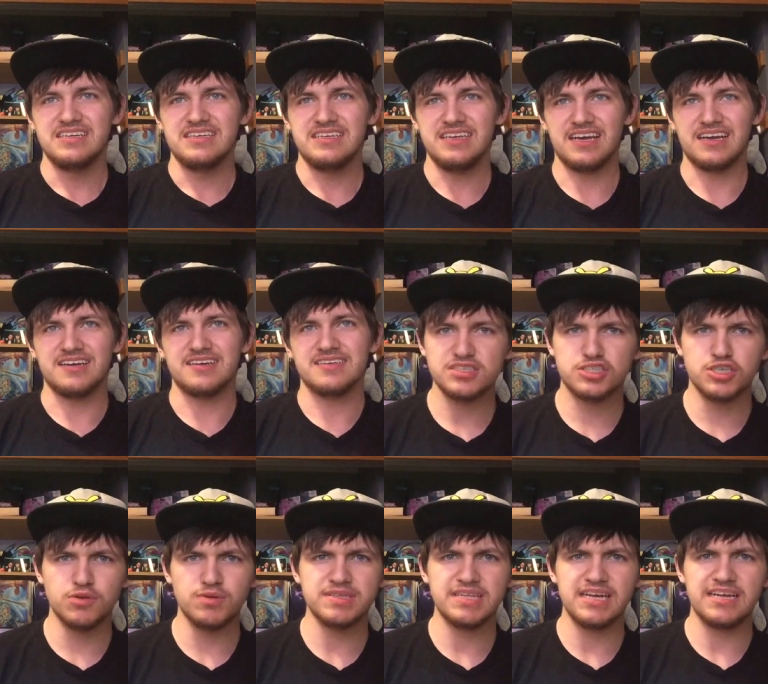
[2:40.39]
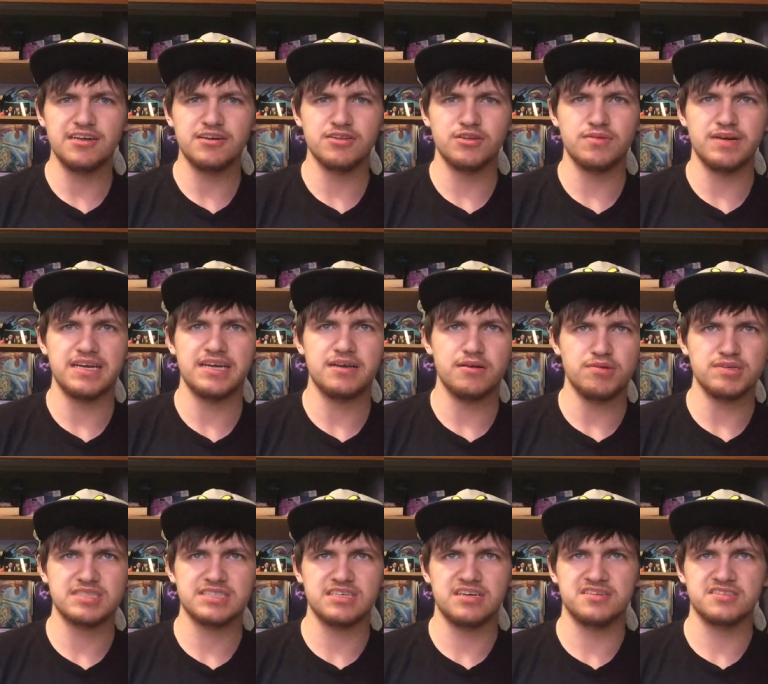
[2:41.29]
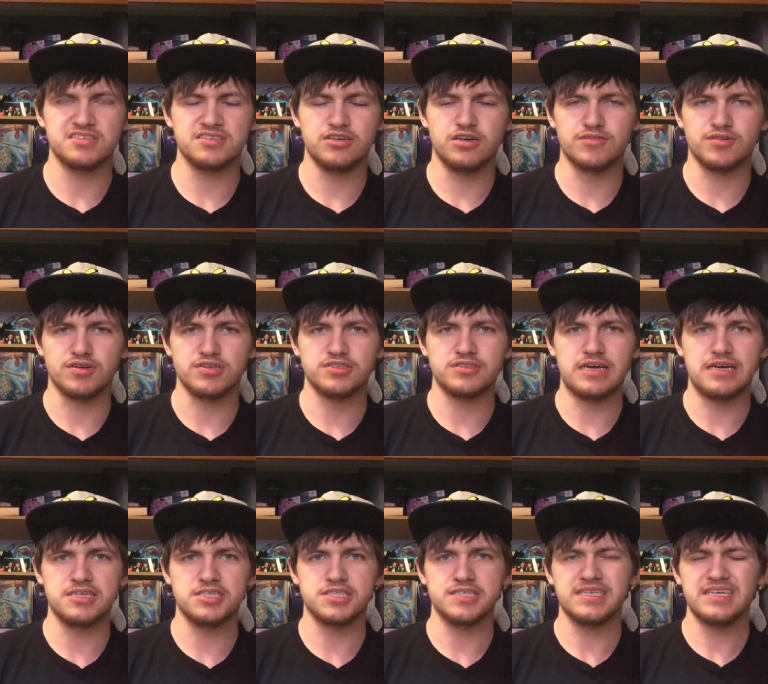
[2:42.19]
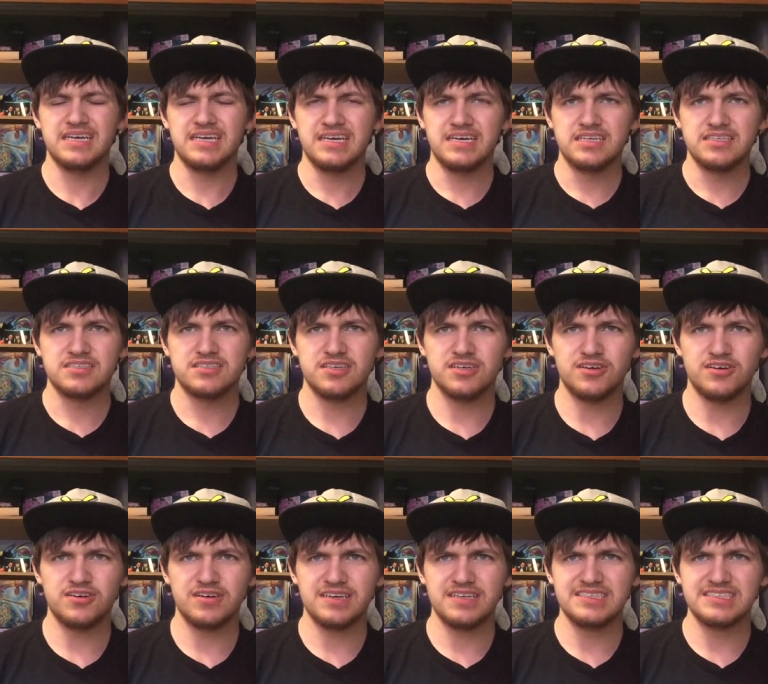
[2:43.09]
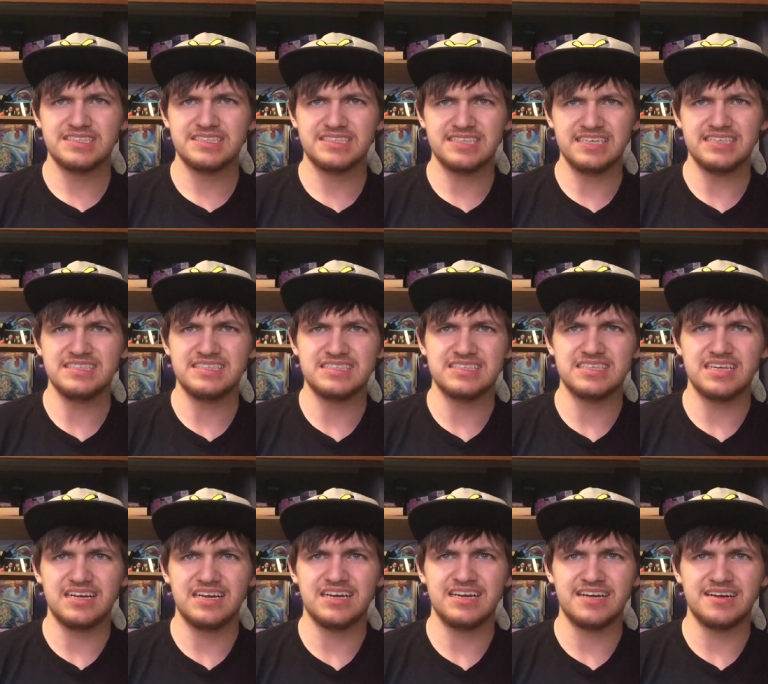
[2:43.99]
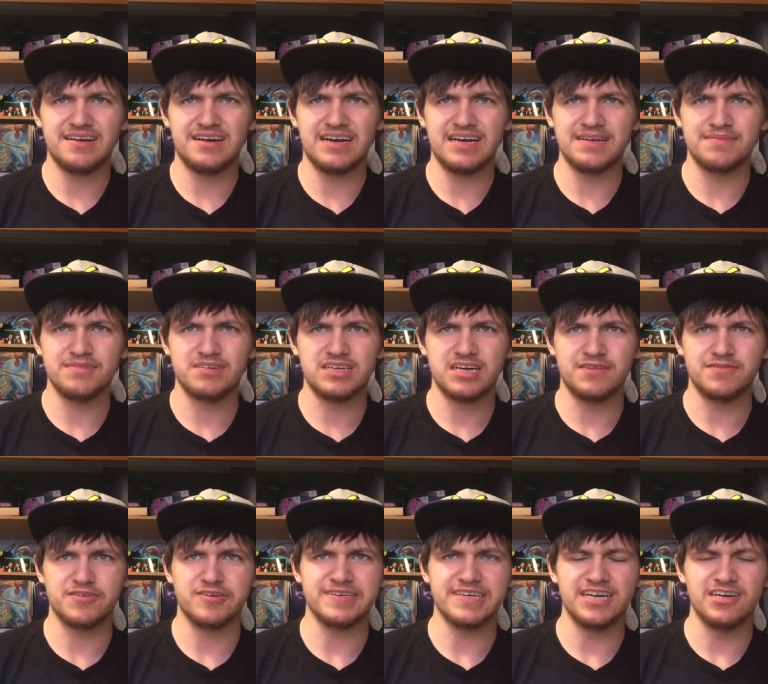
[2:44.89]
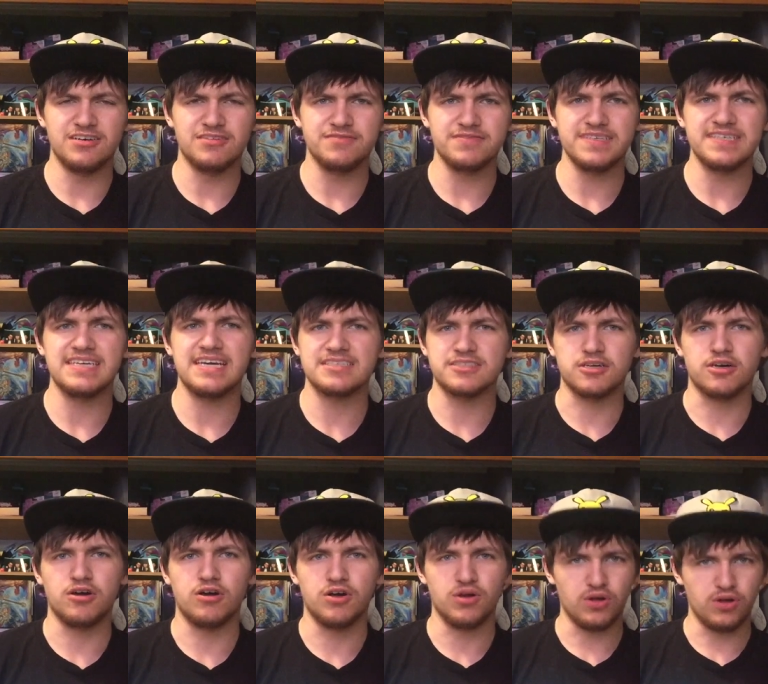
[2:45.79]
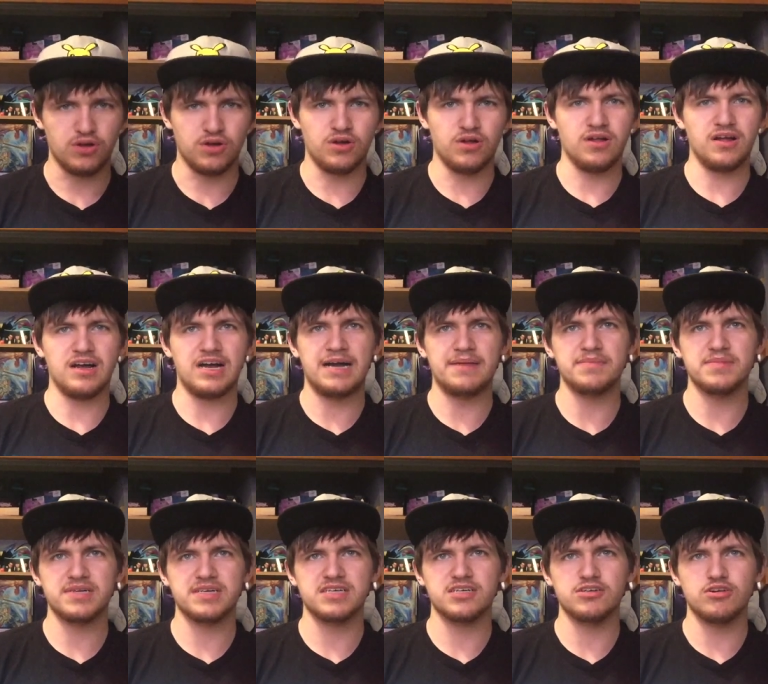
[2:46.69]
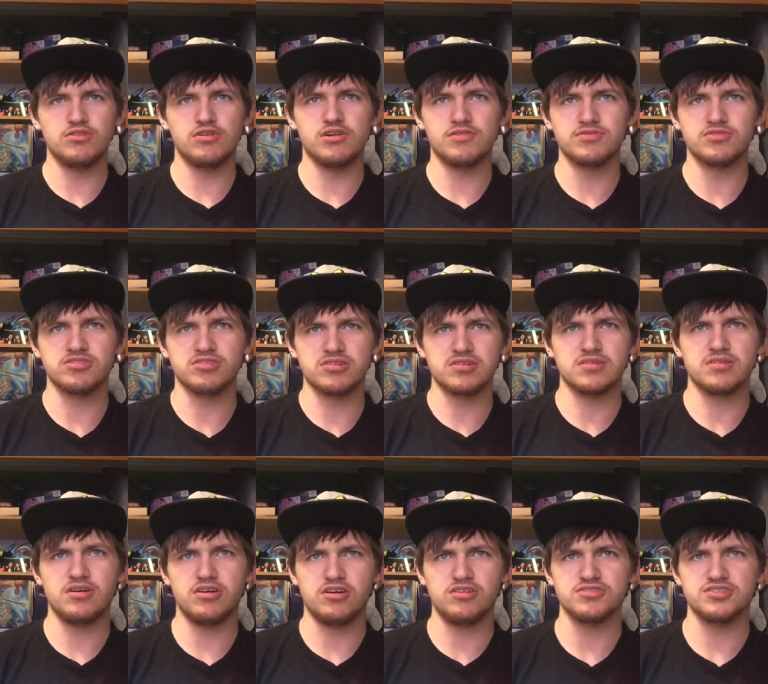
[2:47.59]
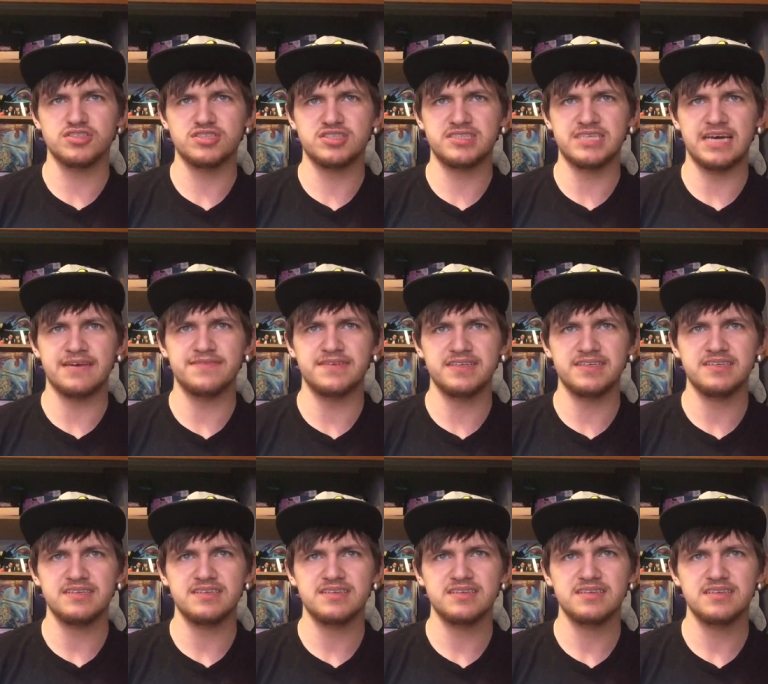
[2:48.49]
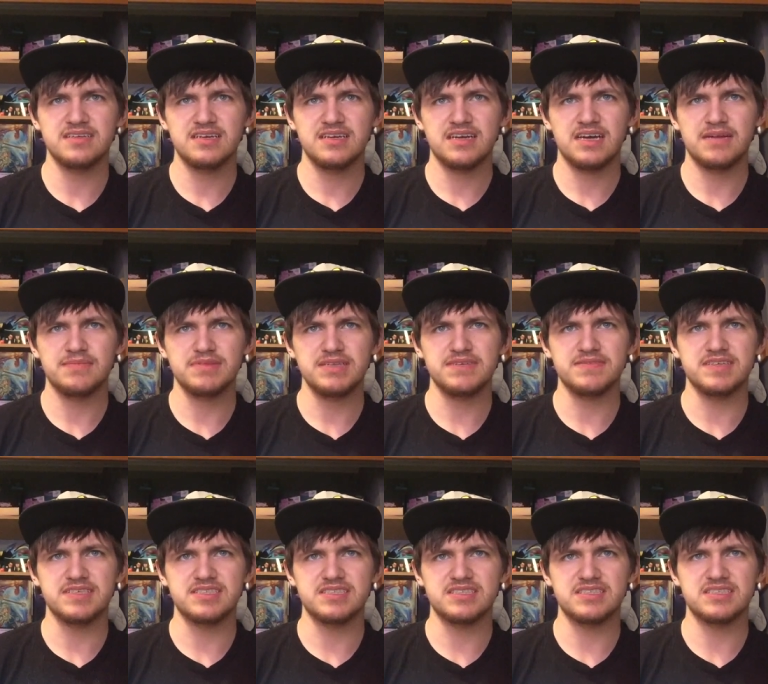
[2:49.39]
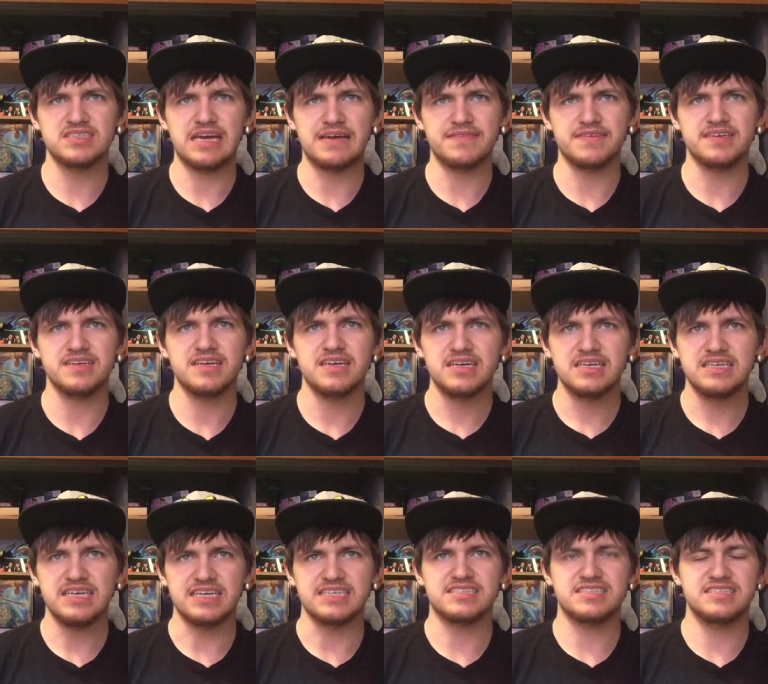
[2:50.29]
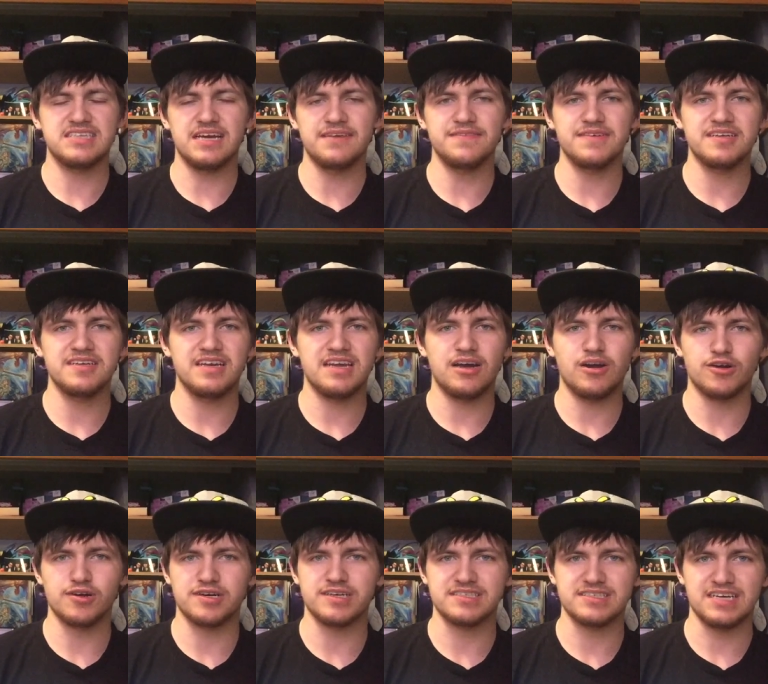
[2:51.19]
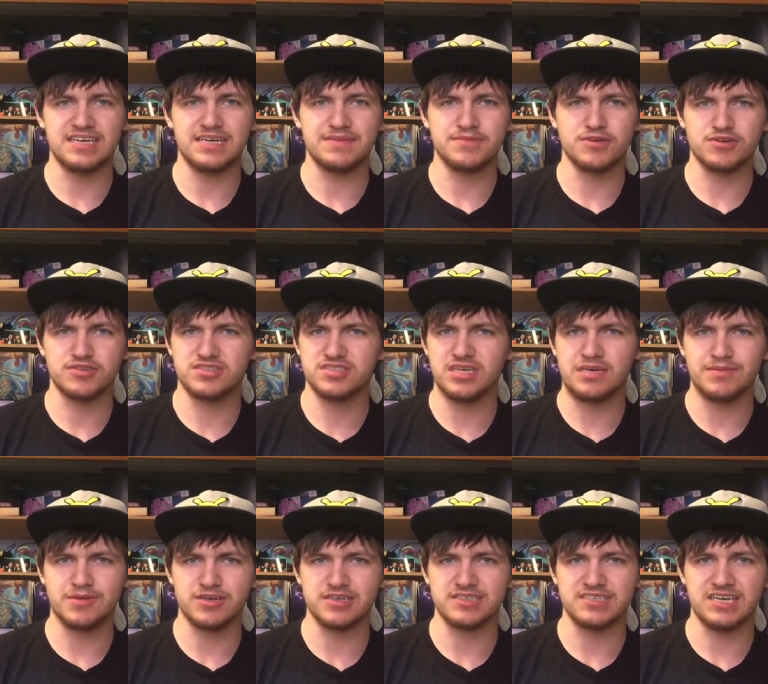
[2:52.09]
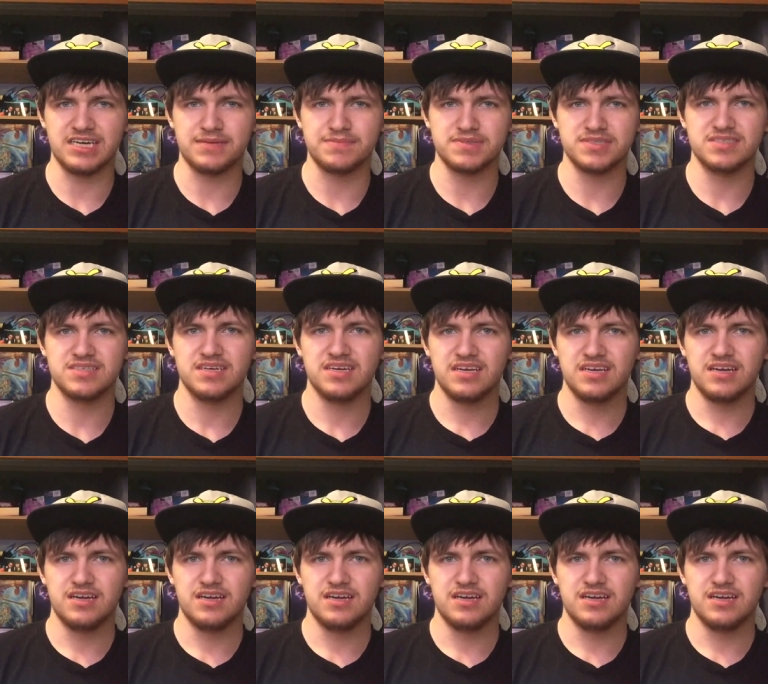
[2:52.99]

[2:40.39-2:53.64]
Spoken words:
yeah. So with that out of the way, let's get on to the overall strategy. So since I'm covering LV as a whole, I'm gonna go over all 7, I believe it is 7, yeah, 7 archetype or sub-archetypes